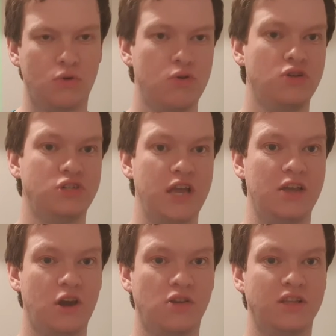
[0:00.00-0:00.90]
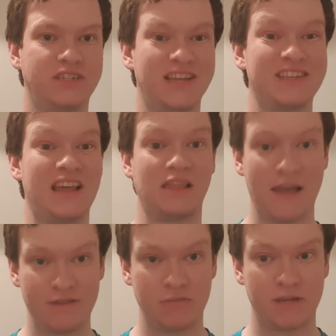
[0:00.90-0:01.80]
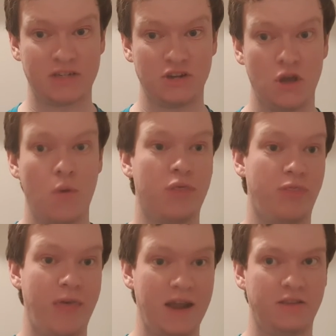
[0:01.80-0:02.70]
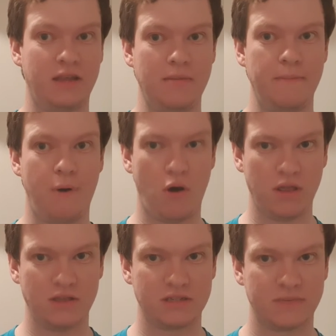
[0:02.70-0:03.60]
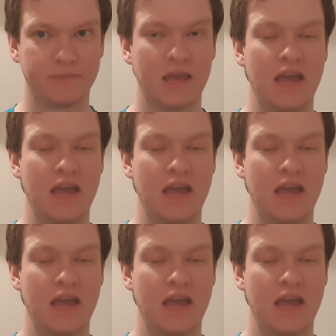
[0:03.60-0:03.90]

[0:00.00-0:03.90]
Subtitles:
Tony O'Shea currently sits in 11th position with 13 points.